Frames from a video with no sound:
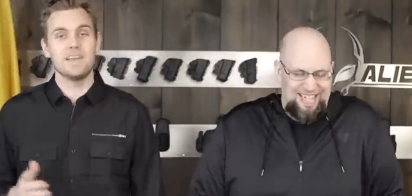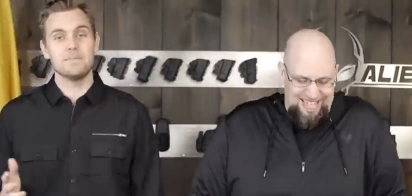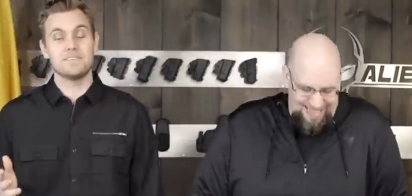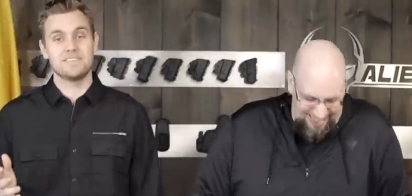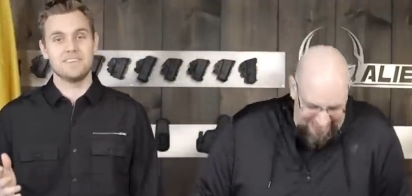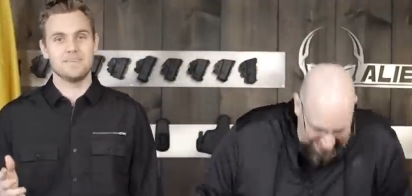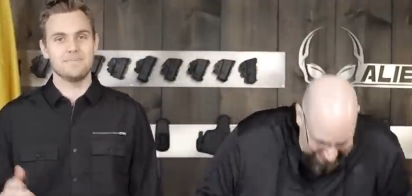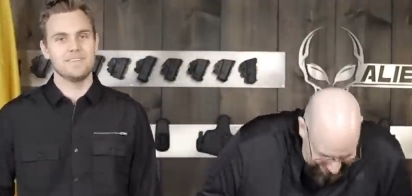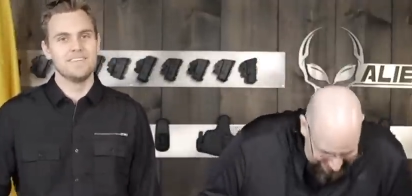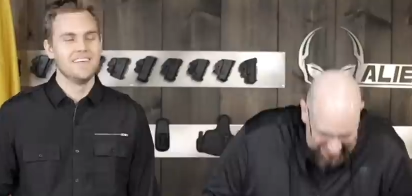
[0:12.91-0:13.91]
Speaker 1: My name is
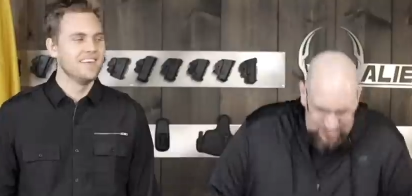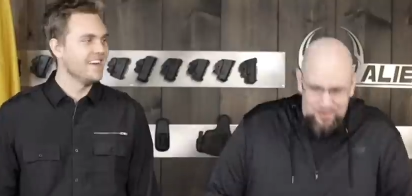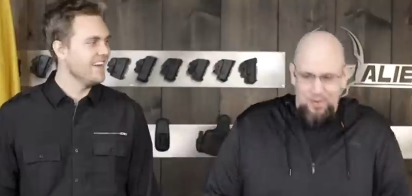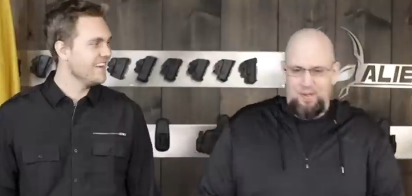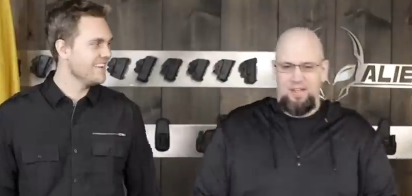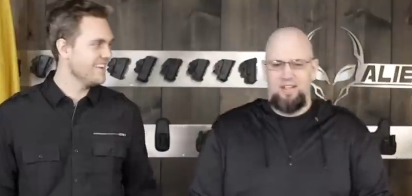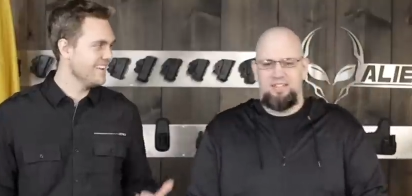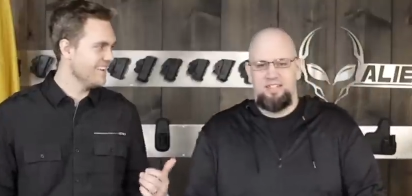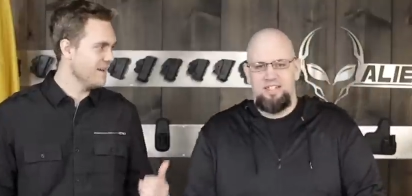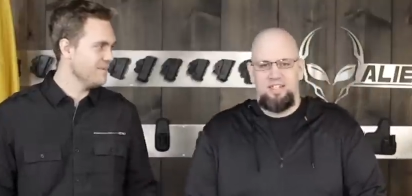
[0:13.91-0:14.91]
Tim, and
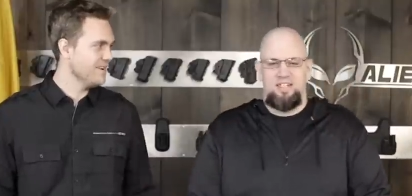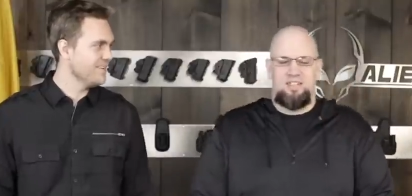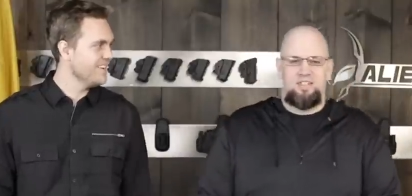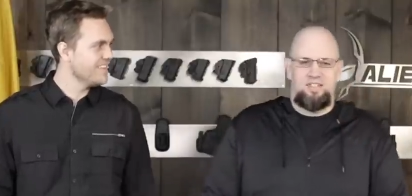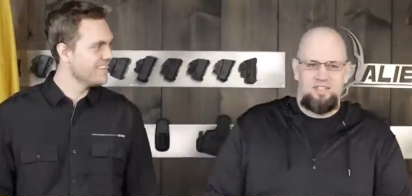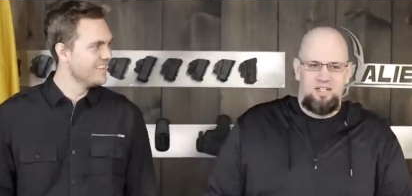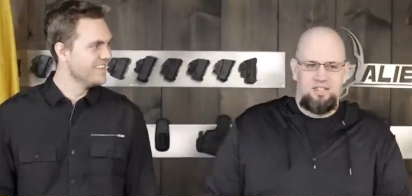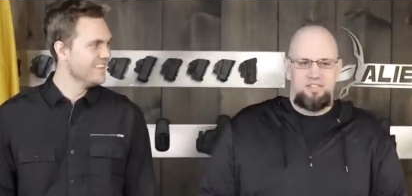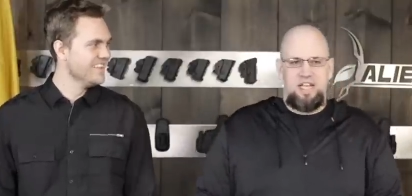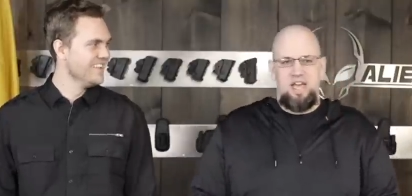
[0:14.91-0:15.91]
uh, I'm here with
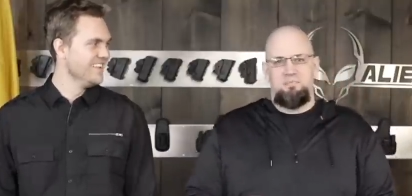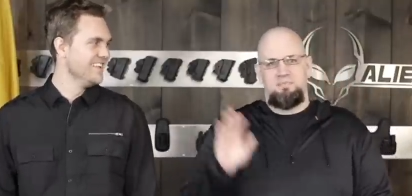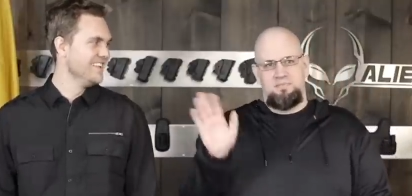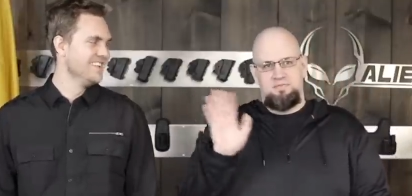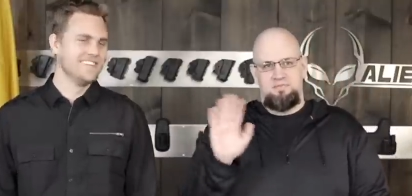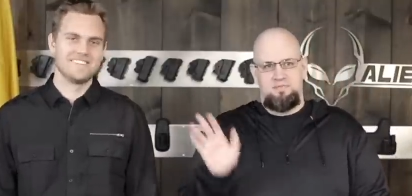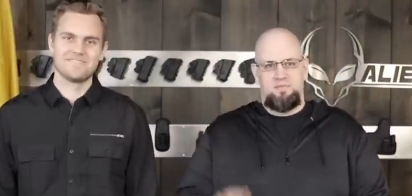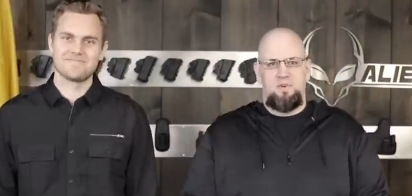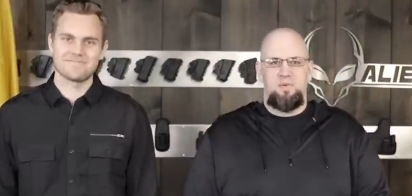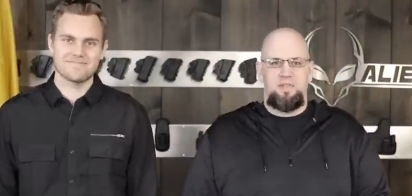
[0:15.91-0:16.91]
Sam.
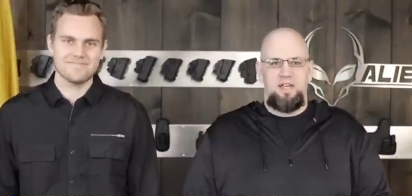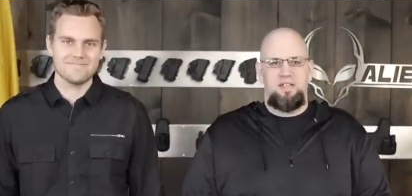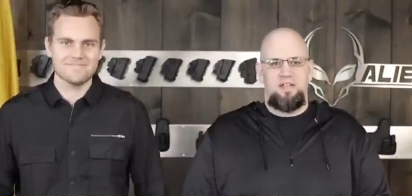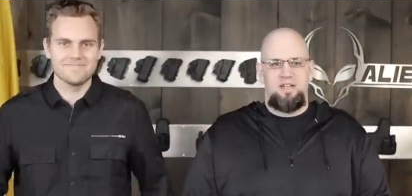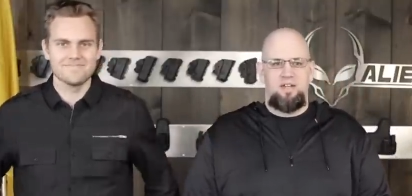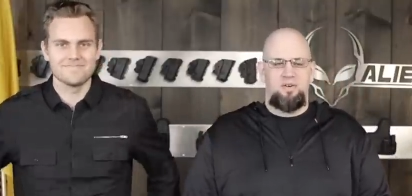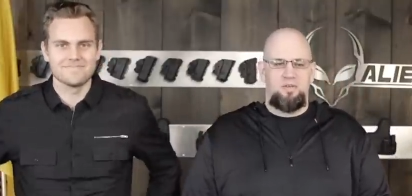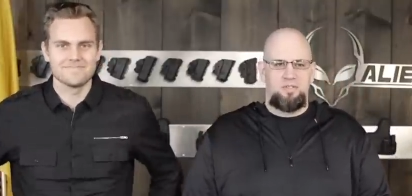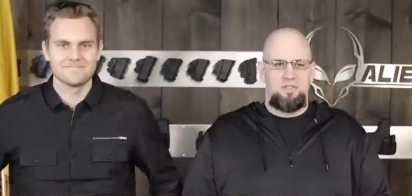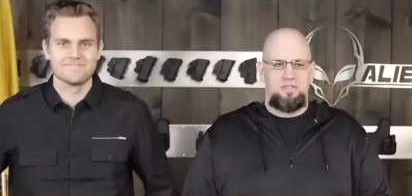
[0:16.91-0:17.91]
We're with Alien
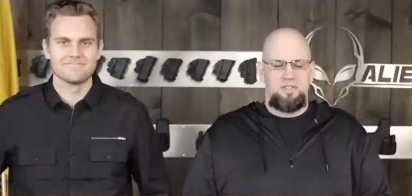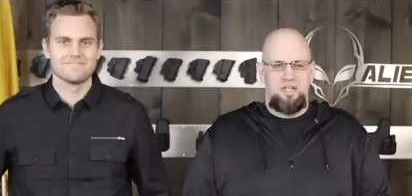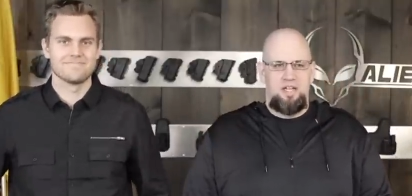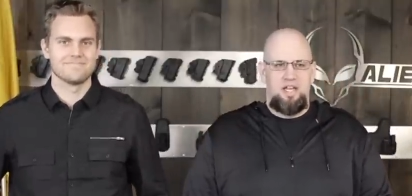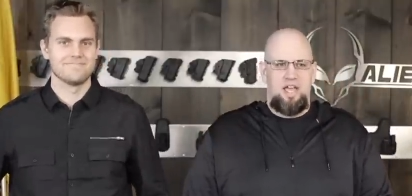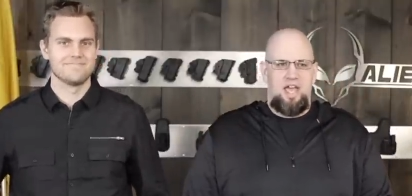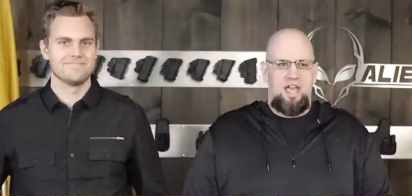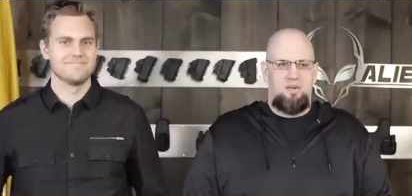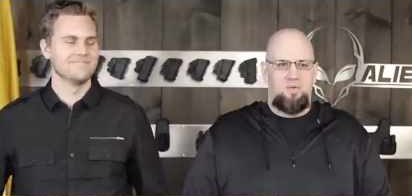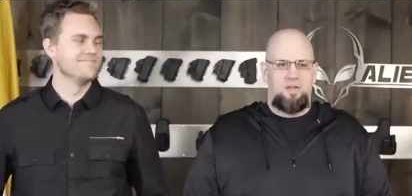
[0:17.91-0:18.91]
Gear Holsters,
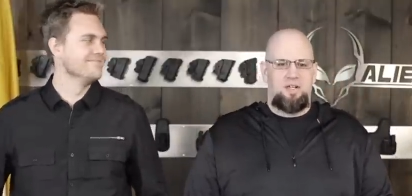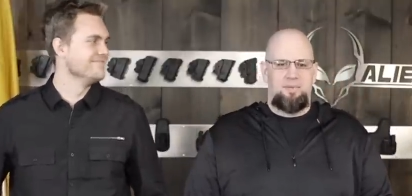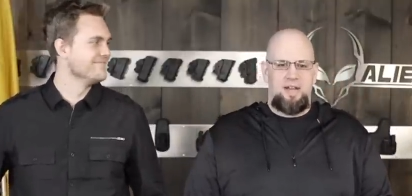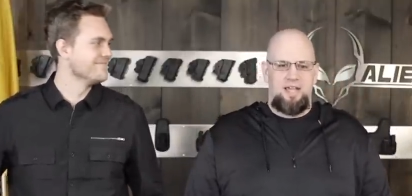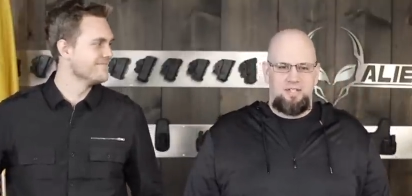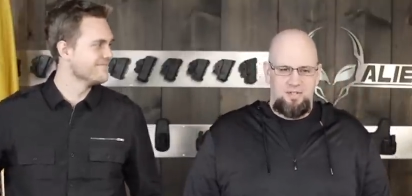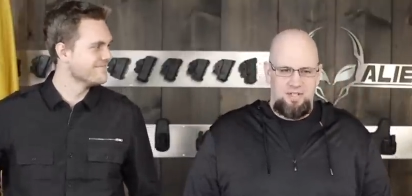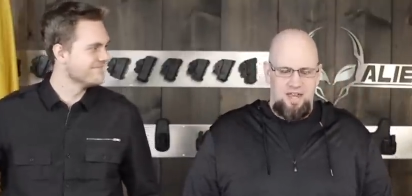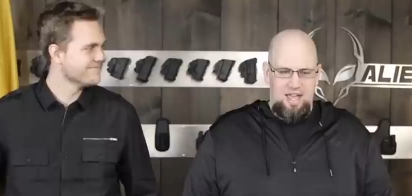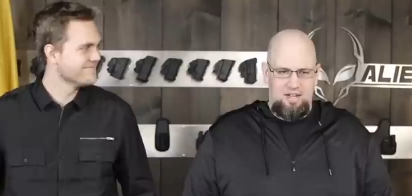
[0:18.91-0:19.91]
and we're coming at
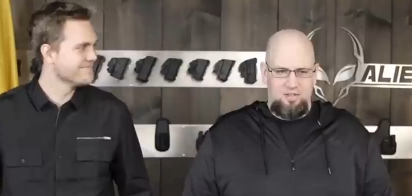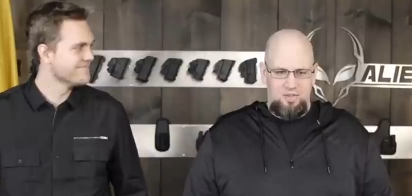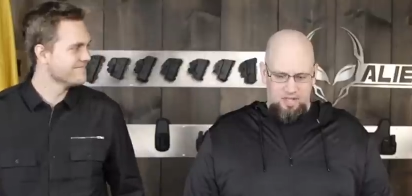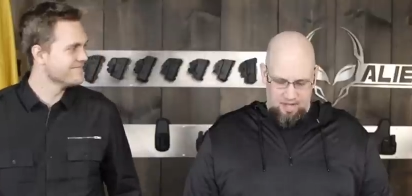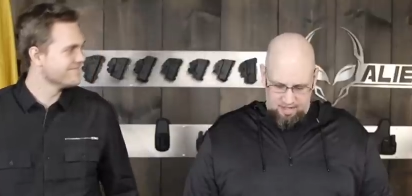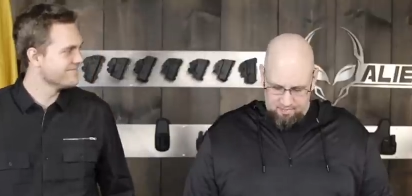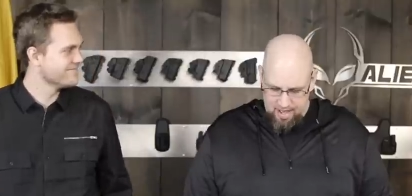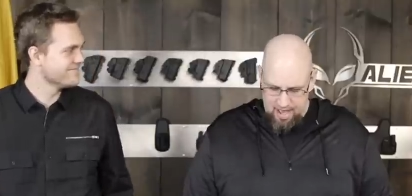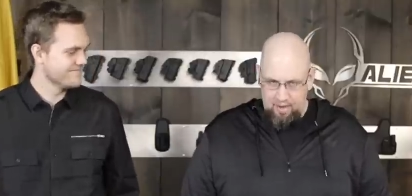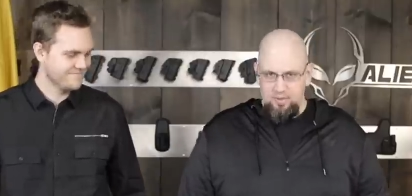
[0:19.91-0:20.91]
you today to
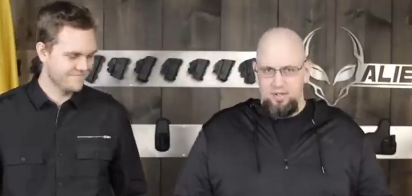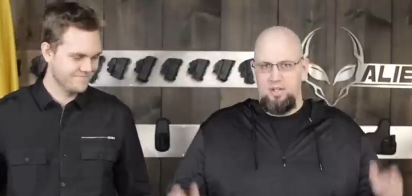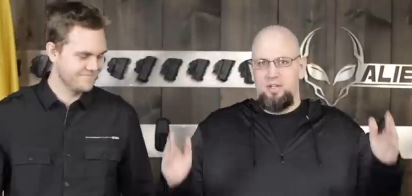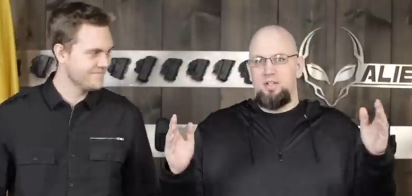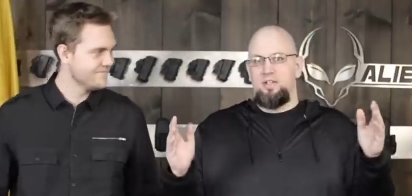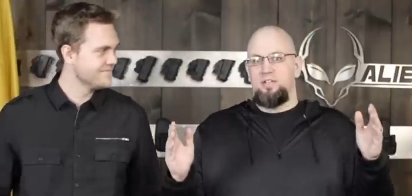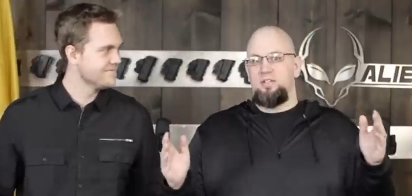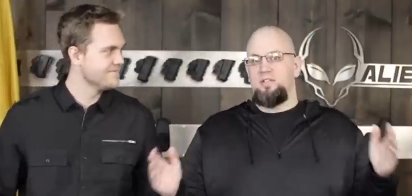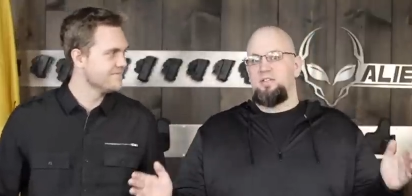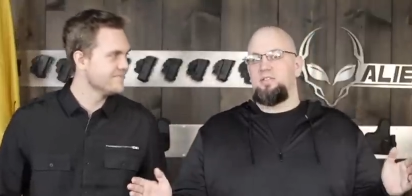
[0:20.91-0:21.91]
talk about
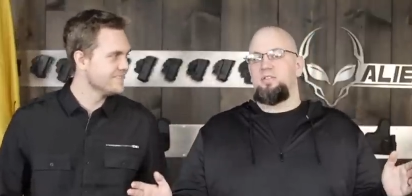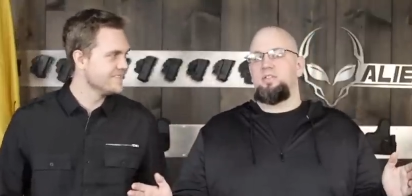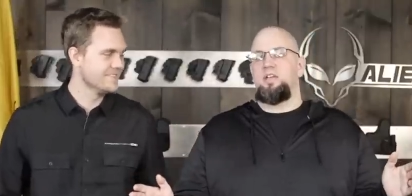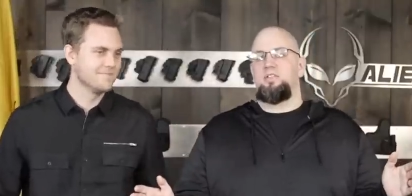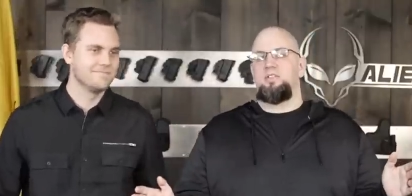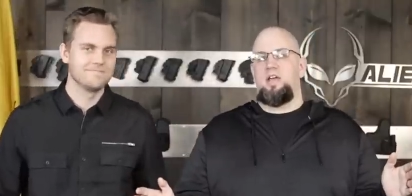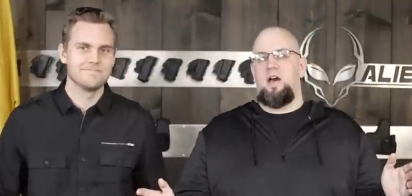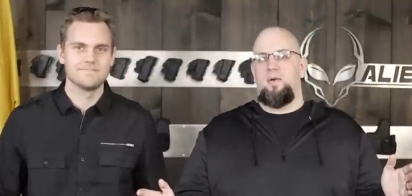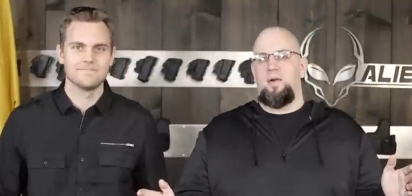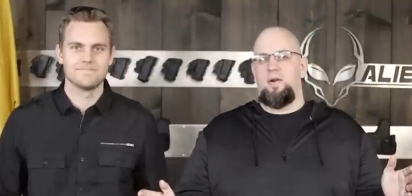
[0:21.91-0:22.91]
Sig
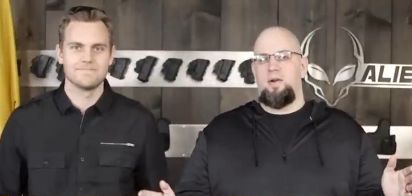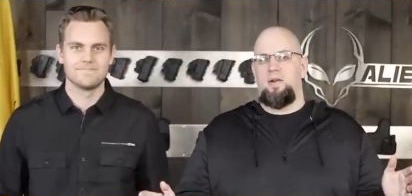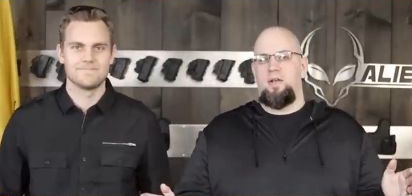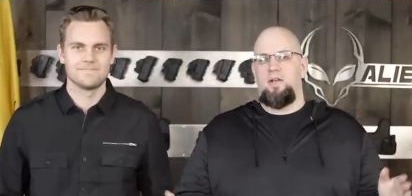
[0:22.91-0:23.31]
Sauer.